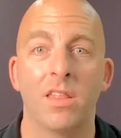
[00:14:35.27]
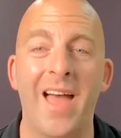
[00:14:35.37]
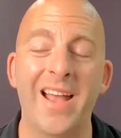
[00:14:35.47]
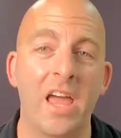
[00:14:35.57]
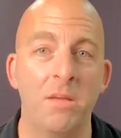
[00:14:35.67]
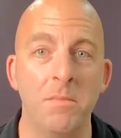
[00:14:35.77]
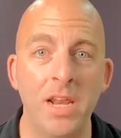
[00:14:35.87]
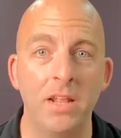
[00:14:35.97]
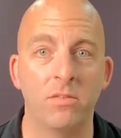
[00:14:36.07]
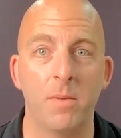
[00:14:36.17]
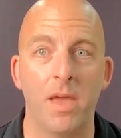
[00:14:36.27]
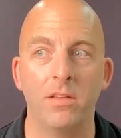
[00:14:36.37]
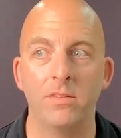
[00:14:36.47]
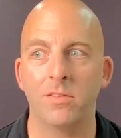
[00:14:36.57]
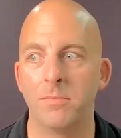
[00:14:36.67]
That kind of meeting
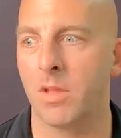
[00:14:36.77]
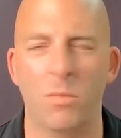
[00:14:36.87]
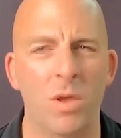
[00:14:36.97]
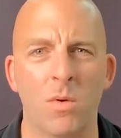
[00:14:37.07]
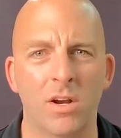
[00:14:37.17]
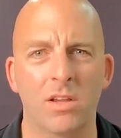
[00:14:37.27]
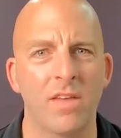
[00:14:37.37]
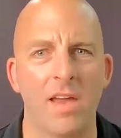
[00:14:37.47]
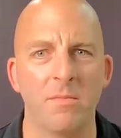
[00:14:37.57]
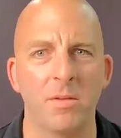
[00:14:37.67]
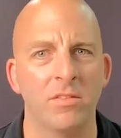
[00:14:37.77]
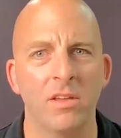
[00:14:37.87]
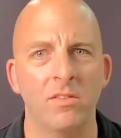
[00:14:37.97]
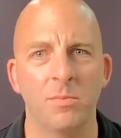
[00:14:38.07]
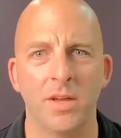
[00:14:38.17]
space, WeWork is out of
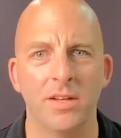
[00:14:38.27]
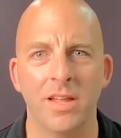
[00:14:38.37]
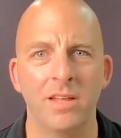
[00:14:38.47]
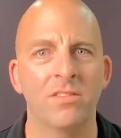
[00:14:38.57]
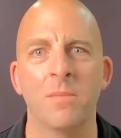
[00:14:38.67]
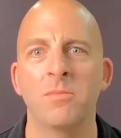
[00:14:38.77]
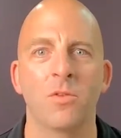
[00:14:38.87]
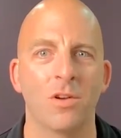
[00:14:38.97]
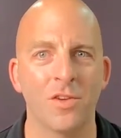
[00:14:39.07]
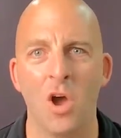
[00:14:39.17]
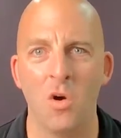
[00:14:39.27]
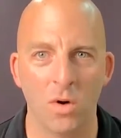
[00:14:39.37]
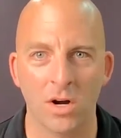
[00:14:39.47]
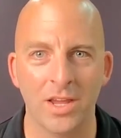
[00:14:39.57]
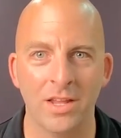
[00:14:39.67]
business, but in some sort of
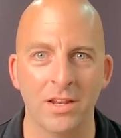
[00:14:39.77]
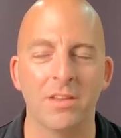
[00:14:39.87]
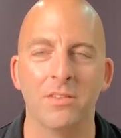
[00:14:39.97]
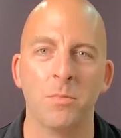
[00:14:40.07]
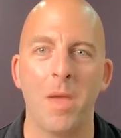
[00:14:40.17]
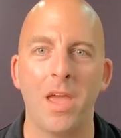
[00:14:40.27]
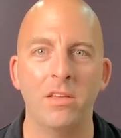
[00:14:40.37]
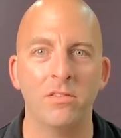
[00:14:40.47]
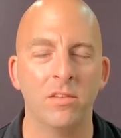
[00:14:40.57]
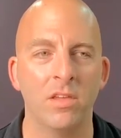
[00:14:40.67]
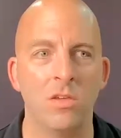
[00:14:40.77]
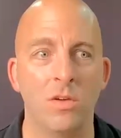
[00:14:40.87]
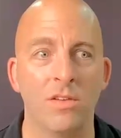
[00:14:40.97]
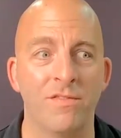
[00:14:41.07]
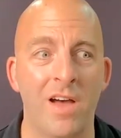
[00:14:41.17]
co-working space, you
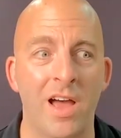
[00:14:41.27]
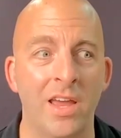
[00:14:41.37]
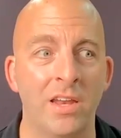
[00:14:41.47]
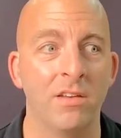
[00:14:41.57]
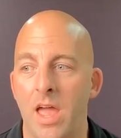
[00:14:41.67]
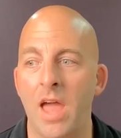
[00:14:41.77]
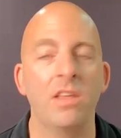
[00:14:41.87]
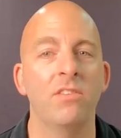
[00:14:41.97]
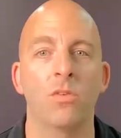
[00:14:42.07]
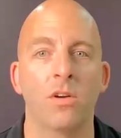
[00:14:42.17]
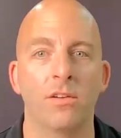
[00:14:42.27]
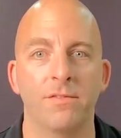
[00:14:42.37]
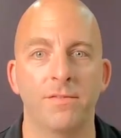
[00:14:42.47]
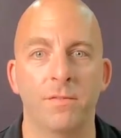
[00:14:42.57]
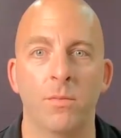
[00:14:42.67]
could find any sort
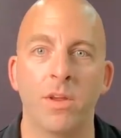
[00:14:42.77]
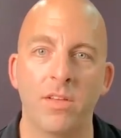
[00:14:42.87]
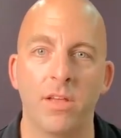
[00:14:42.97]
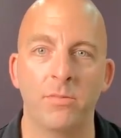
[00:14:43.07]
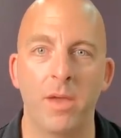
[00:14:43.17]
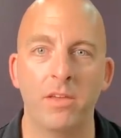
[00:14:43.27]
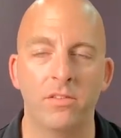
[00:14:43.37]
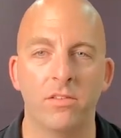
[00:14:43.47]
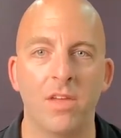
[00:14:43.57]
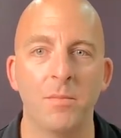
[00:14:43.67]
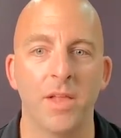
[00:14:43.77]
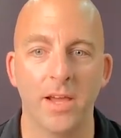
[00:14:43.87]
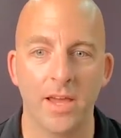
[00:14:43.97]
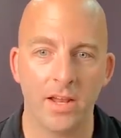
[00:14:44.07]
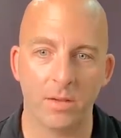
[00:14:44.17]
of retail space to
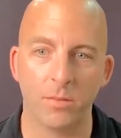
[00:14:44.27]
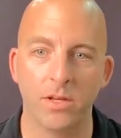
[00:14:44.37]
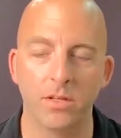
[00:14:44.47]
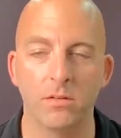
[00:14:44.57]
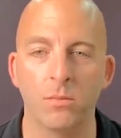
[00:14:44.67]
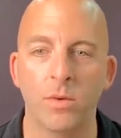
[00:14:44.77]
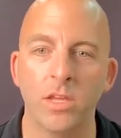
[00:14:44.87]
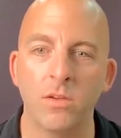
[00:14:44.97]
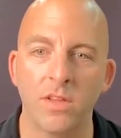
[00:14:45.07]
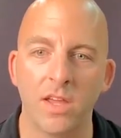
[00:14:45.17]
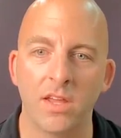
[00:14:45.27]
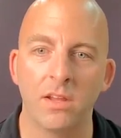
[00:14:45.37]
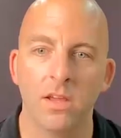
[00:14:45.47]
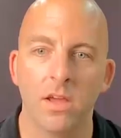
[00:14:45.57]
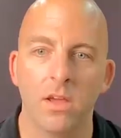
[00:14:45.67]
sublet, kind of like what you
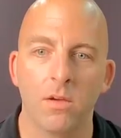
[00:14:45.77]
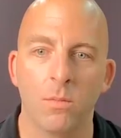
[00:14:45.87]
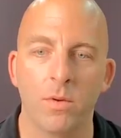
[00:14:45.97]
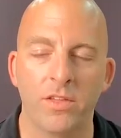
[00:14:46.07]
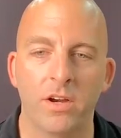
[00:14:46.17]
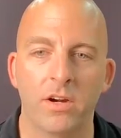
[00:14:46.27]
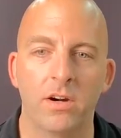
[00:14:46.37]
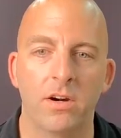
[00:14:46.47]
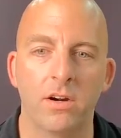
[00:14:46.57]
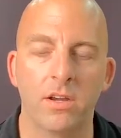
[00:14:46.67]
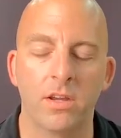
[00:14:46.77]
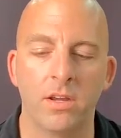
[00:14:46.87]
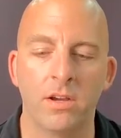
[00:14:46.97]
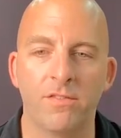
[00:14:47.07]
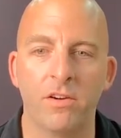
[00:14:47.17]
did with your
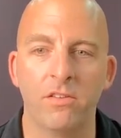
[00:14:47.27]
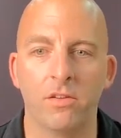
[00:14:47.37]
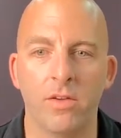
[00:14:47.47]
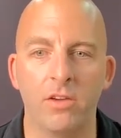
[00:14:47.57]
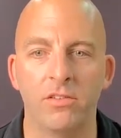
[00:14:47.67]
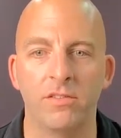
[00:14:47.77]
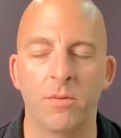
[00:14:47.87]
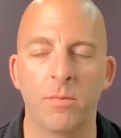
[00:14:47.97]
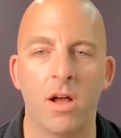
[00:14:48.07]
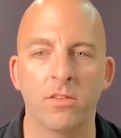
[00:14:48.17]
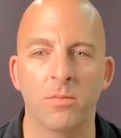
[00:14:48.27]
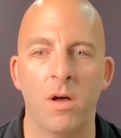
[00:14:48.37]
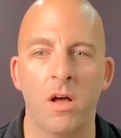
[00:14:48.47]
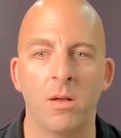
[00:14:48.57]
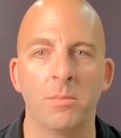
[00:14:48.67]
first location for Bronze
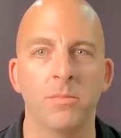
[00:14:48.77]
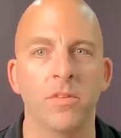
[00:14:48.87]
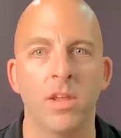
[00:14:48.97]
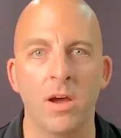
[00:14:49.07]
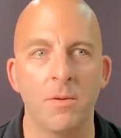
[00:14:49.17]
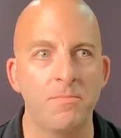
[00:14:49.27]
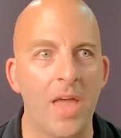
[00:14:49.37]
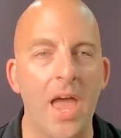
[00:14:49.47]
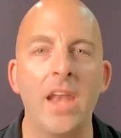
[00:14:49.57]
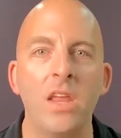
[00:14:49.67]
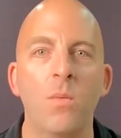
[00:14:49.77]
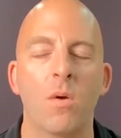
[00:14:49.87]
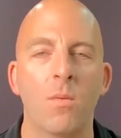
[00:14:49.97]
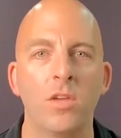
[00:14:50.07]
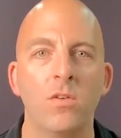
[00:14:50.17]
Palms, you know,
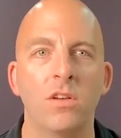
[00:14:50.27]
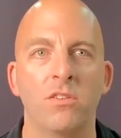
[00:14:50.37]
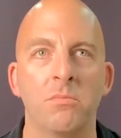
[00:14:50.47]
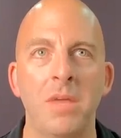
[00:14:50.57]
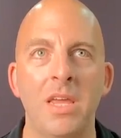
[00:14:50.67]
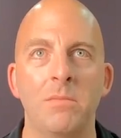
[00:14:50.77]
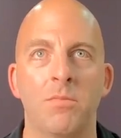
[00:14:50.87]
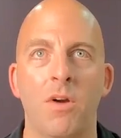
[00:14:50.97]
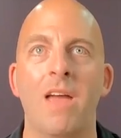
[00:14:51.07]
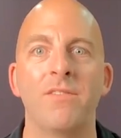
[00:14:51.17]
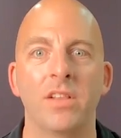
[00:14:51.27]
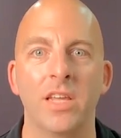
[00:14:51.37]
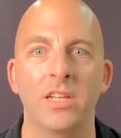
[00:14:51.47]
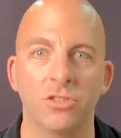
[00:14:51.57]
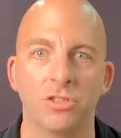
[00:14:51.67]
anywhere where you can just meet
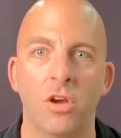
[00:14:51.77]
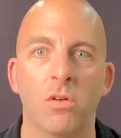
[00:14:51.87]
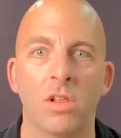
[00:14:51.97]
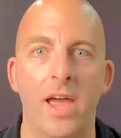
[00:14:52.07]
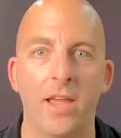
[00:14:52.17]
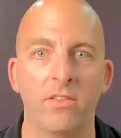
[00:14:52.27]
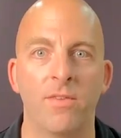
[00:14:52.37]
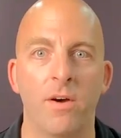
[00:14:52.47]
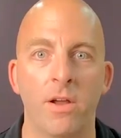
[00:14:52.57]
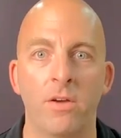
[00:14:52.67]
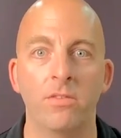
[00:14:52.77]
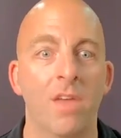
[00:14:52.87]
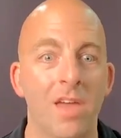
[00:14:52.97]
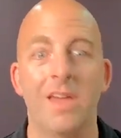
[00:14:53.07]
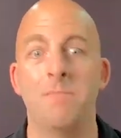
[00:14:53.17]
privately and show clients photos,
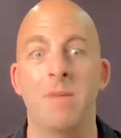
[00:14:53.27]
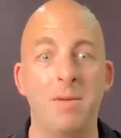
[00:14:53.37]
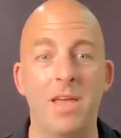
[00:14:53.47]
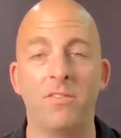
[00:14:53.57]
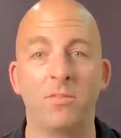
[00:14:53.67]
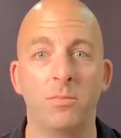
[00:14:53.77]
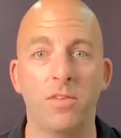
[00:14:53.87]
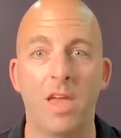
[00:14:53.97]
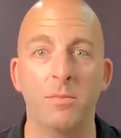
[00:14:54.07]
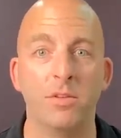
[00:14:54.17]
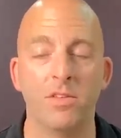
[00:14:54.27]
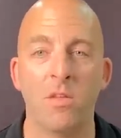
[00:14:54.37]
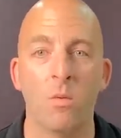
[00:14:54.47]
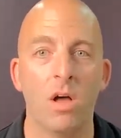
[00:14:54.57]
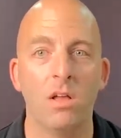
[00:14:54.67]
maybe have some samples on
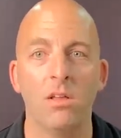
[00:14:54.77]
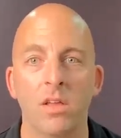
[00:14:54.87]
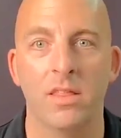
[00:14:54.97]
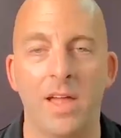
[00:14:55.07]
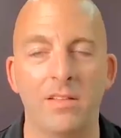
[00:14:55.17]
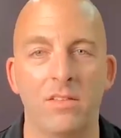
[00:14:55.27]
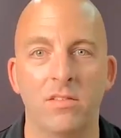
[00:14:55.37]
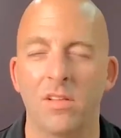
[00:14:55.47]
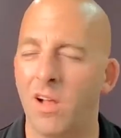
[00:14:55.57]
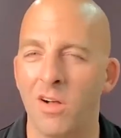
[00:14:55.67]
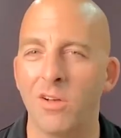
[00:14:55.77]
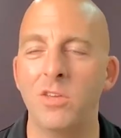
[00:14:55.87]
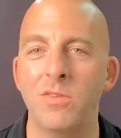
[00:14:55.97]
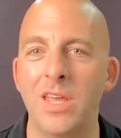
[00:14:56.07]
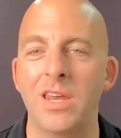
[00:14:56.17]
the wall. That's all
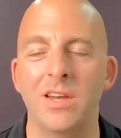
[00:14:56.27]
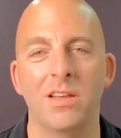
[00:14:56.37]
you need.